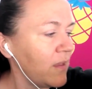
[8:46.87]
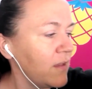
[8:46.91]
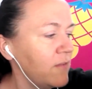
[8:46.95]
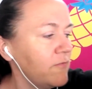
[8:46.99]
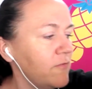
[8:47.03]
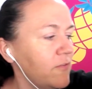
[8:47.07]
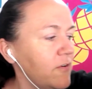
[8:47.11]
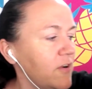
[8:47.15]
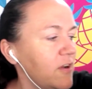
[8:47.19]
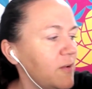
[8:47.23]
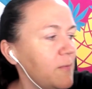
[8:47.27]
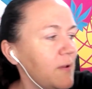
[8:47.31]

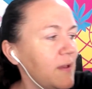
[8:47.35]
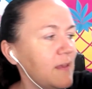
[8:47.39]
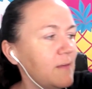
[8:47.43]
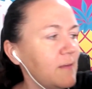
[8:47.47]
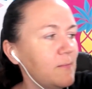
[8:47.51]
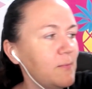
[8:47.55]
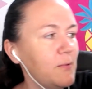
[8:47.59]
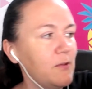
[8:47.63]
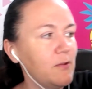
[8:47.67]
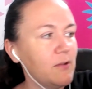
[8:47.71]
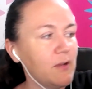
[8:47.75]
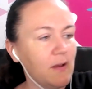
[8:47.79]
In front of my
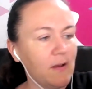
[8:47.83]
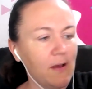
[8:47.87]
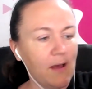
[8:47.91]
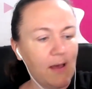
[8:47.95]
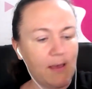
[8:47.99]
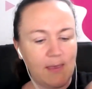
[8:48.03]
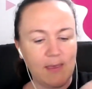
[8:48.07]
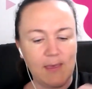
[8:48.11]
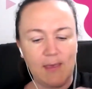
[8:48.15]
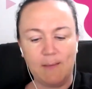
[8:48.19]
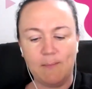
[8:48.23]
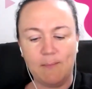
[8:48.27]
computer,
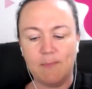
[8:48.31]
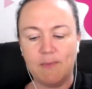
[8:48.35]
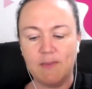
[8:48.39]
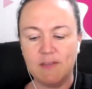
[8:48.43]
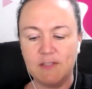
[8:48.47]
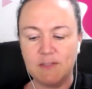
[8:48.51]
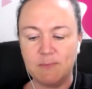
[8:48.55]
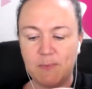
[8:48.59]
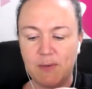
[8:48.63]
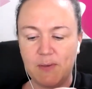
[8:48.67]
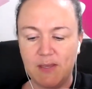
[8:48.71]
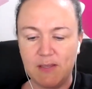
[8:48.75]
I keep
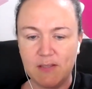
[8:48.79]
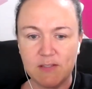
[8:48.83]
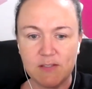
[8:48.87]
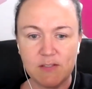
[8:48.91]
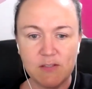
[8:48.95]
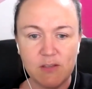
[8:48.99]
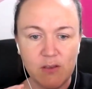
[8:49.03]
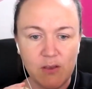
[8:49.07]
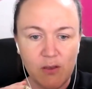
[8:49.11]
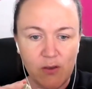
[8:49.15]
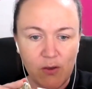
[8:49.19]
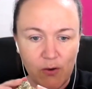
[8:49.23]
this
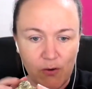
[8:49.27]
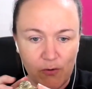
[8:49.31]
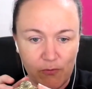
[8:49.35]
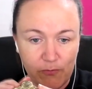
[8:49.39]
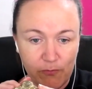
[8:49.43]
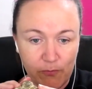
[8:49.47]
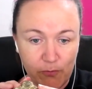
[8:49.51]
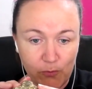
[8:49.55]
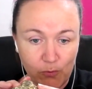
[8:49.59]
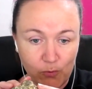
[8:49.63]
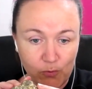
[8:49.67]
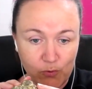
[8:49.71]
piece of
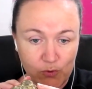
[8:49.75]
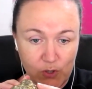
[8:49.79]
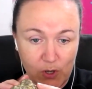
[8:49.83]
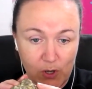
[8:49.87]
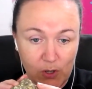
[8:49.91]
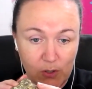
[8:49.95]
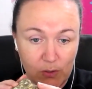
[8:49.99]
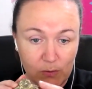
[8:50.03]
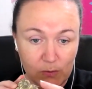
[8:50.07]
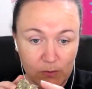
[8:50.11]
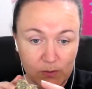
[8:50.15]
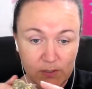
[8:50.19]
fool's
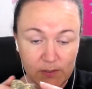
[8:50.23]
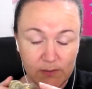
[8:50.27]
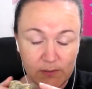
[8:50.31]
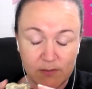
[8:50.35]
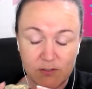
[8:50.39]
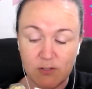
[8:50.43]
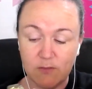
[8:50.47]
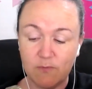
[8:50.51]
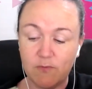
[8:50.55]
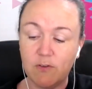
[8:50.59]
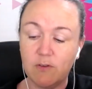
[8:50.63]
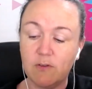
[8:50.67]
gold.
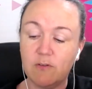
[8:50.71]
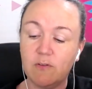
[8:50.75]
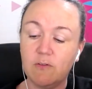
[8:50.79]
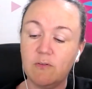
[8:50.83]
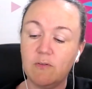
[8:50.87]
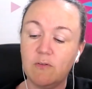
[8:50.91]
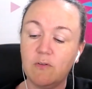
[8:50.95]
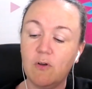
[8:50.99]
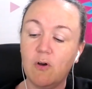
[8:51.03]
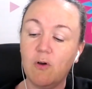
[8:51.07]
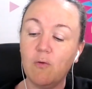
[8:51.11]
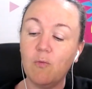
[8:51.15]
So if you're
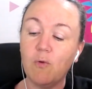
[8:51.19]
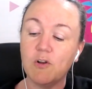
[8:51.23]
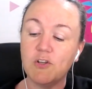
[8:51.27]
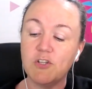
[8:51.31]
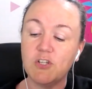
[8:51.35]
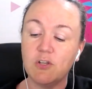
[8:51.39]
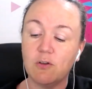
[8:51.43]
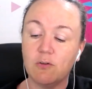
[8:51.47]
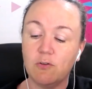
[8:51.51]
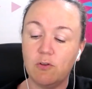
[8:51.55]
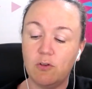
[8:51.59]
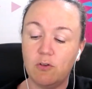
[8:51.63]
not
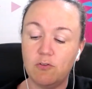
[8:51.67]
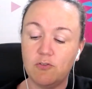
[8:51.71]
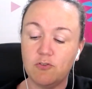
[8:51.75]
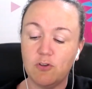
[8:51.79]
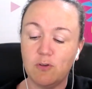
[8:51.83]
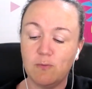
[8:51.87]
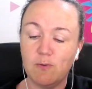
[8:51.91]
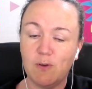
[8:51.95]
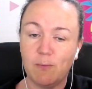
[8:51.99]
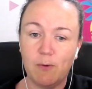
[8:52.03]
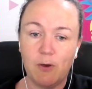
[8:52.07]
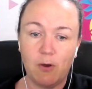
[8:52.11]
watching on
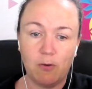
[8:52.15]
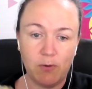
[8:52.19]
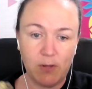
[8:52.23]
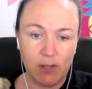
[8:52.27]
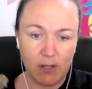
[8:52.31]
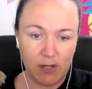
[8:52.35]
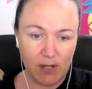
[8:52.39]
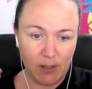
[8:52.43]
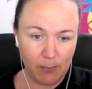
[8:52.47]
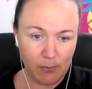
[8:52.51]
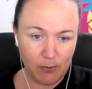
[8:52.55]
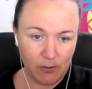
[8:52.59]
YouTube, I'm
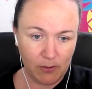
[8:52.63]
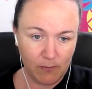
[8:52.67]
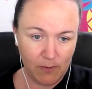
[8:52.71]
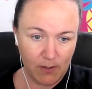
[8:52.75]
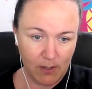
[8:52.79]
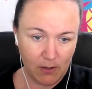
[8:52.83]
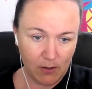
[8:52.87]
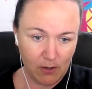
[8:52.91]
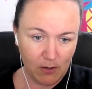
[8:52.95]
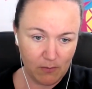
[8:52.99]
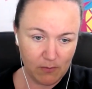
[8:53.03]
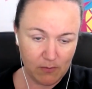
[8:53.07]
holding it up on the
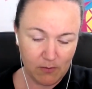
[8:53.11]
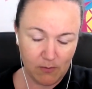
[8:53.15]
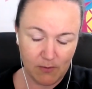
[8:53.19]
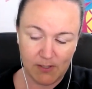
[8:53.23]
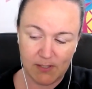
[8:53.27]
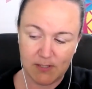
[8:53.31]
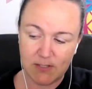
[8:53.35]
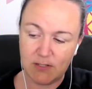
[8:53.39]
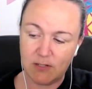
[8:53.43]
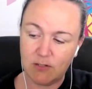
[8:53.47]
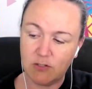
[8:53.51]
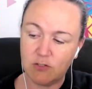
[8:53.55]
video. So you're
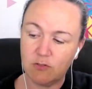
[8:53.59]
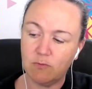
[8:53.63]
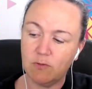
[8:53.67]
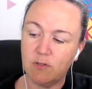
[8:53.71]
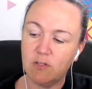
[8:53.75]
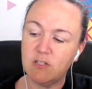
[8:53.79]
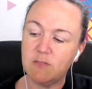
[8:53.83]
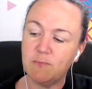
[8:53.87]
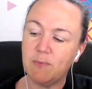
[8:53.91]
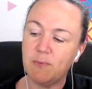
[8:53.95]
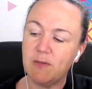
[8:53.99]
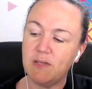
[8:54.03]
listening to
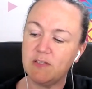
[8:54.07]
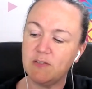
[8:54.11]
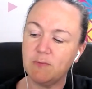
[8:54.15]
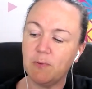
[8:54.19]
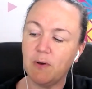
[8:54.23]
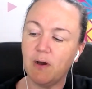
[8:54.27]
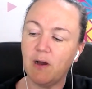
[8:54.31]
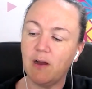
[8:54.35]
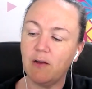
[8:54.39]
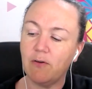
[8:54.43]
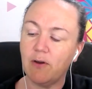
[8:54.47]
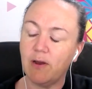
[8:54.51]
it, it's a piece of
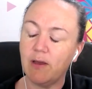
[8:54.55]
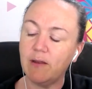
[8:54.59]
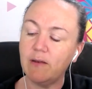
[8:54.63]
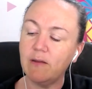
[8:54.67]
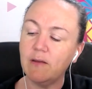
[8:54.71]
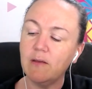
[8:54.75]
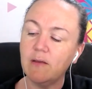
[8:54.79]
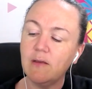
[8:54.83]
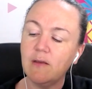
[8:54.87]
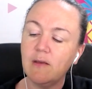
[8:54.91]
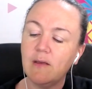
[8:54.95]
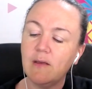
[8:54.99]
pyrite.